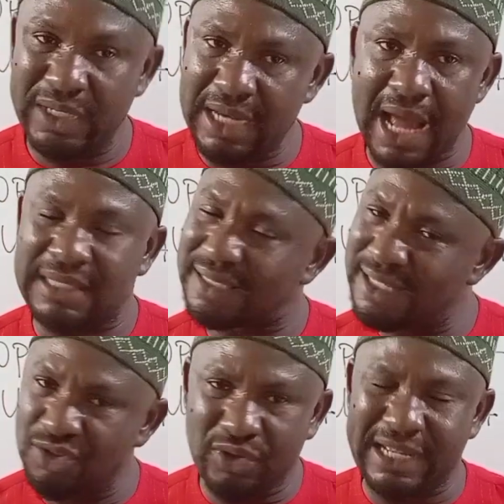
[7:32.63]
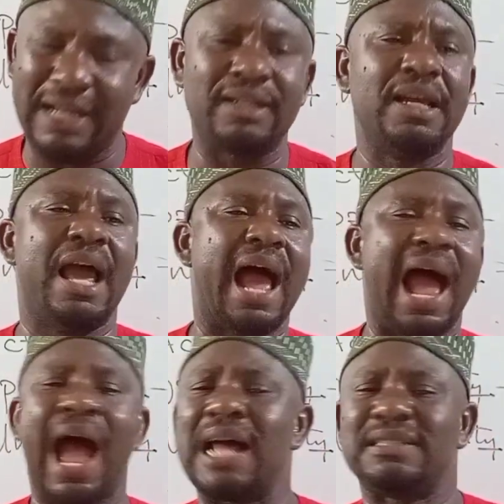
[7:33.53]
With that, you can
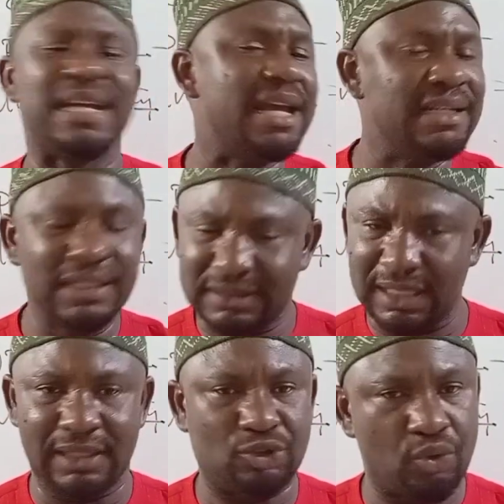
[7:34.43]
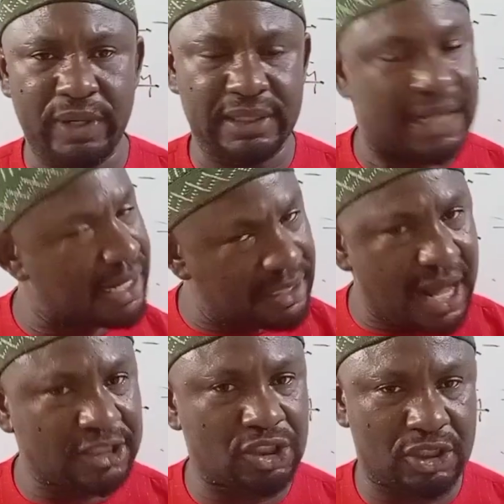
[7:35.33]
add anything to it,
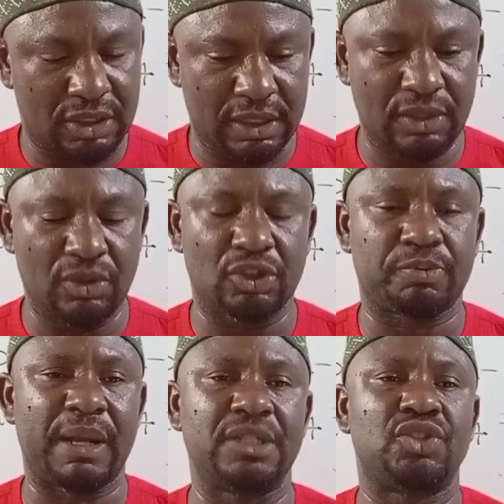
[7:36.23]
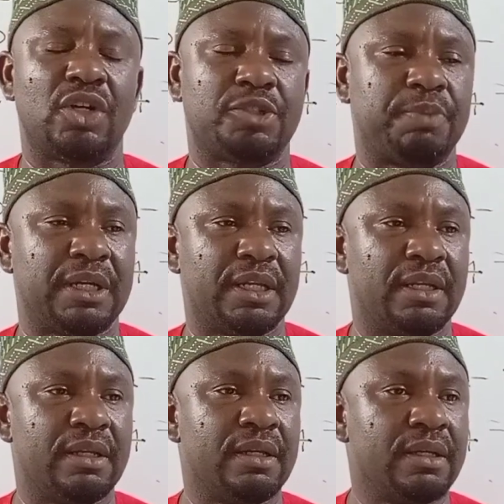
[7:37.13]
and that's Spanish you're
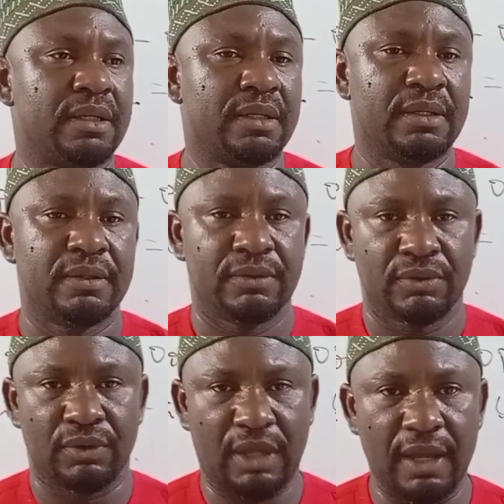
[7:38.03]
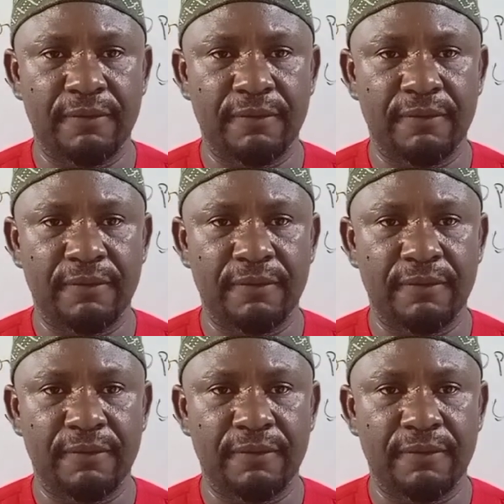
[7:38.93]
speaking. Okay.